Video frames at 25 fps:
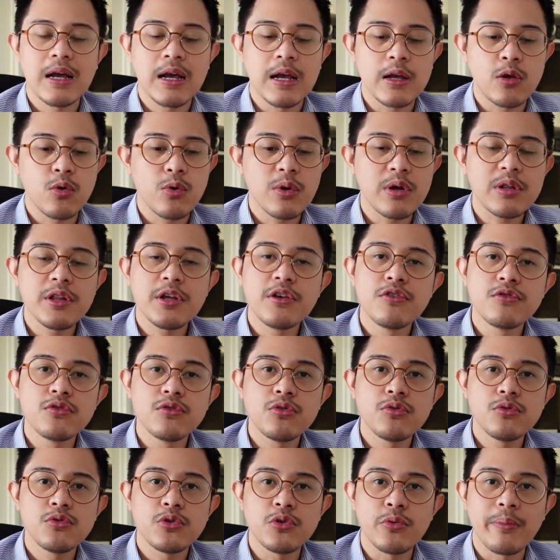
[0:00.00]
I quickly
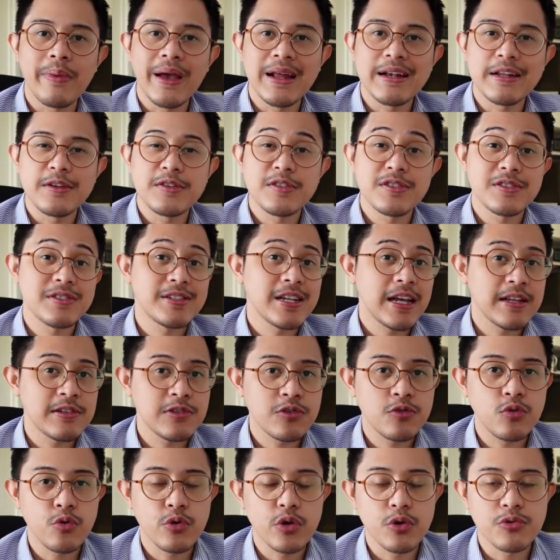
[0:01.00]
grew to manage 10
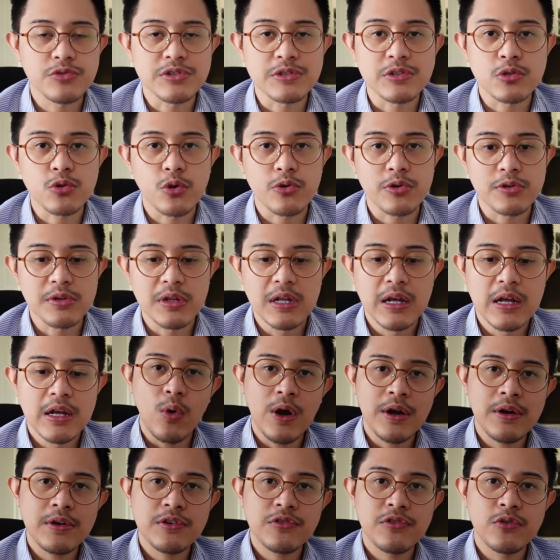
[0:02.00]
studios in total.
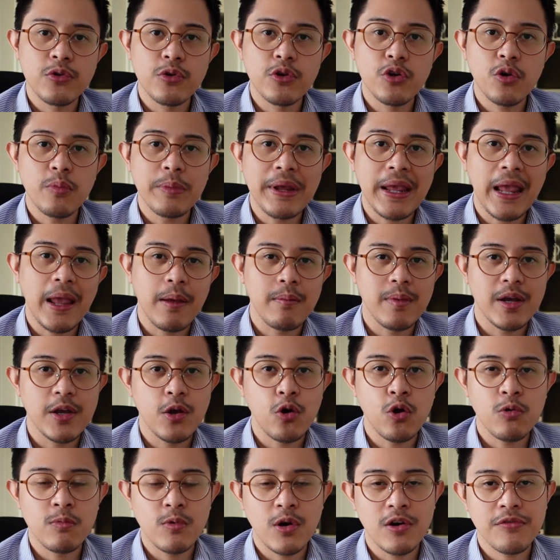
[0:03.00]
One studio became my
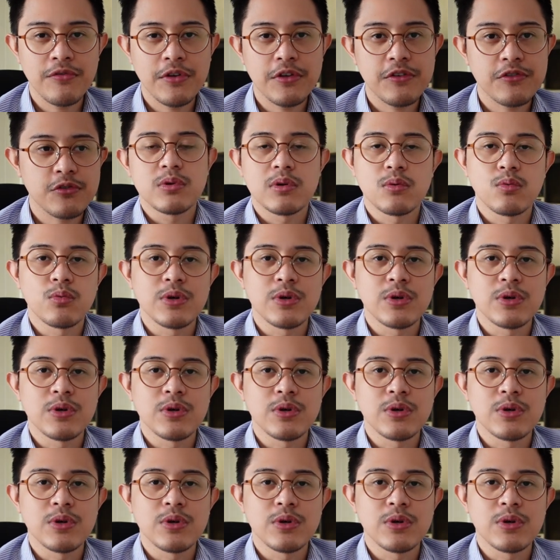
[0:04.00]
home office.